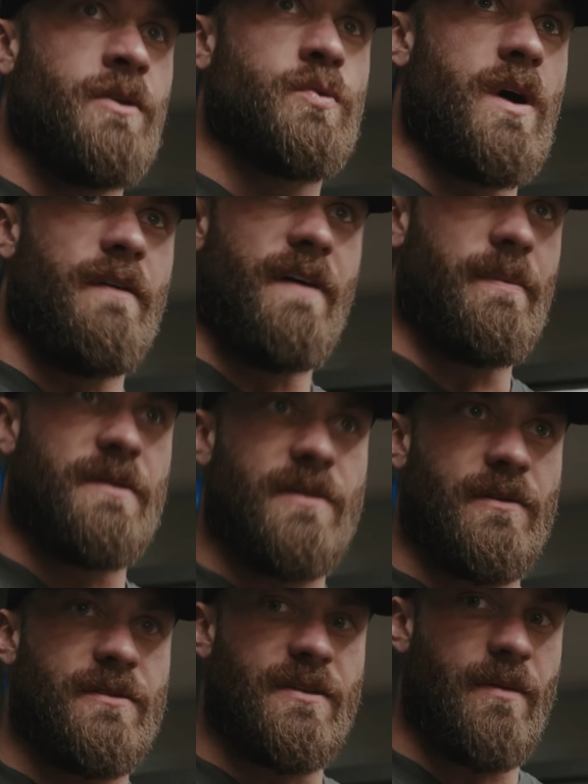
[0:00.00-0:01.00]
twelve
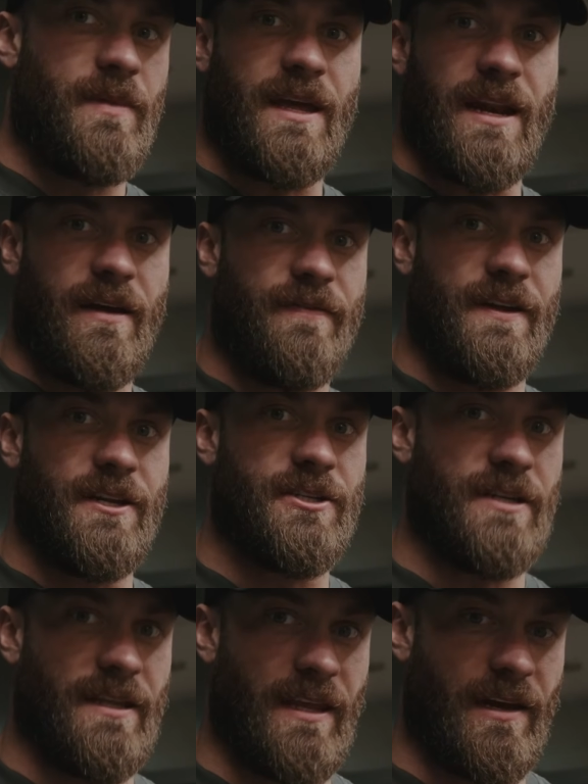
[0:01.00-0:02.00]
episodes or something, and I finished
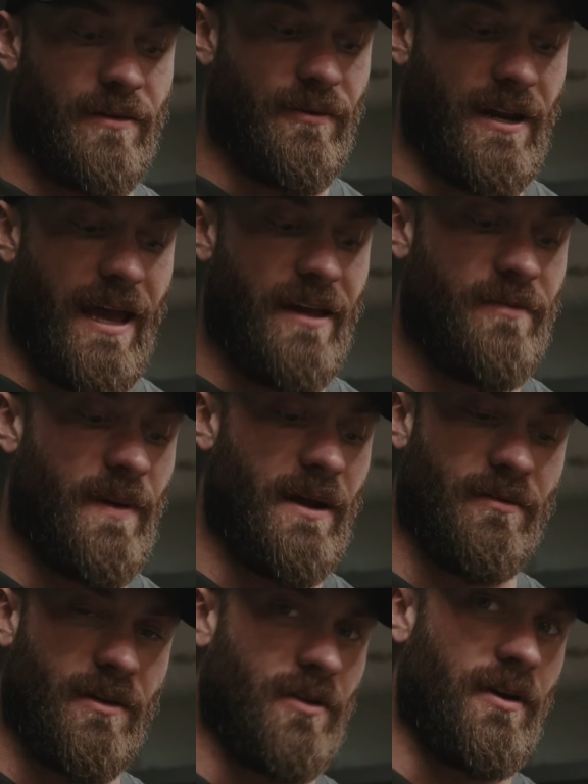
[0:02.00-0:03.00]
it in like three days, but it
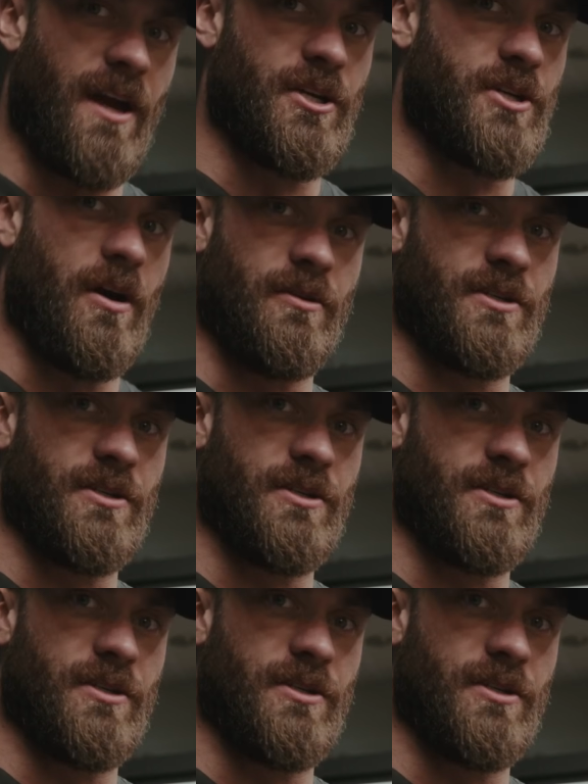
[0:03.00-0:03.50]
was a great show.